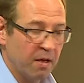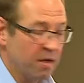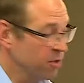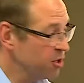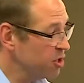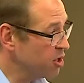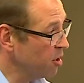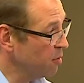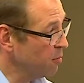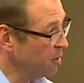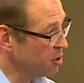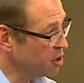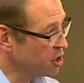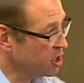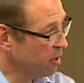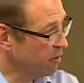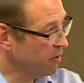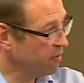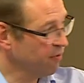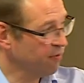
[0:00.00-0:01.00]
So much
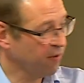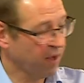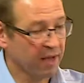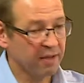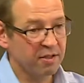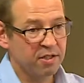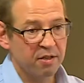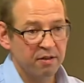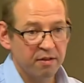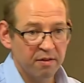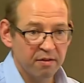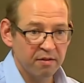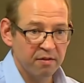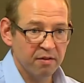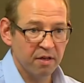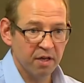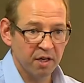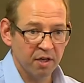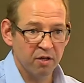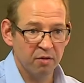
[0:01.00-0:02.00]
so, in fact,
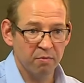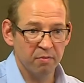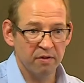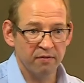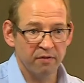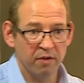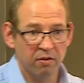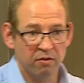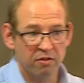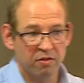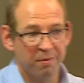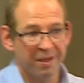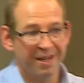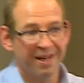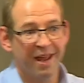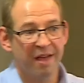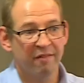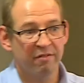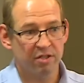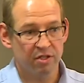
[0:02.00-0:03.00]
that it could be viewed to be
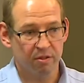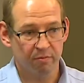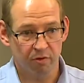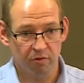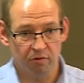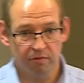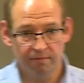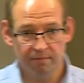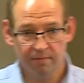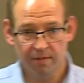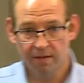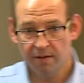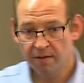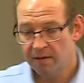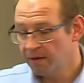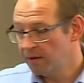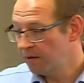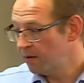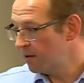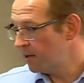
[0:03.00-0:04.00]
inevitable
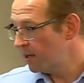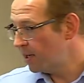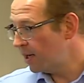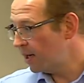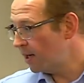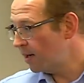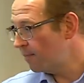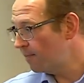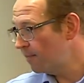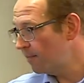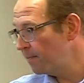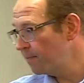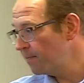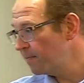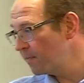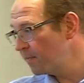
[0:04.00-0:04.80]
um,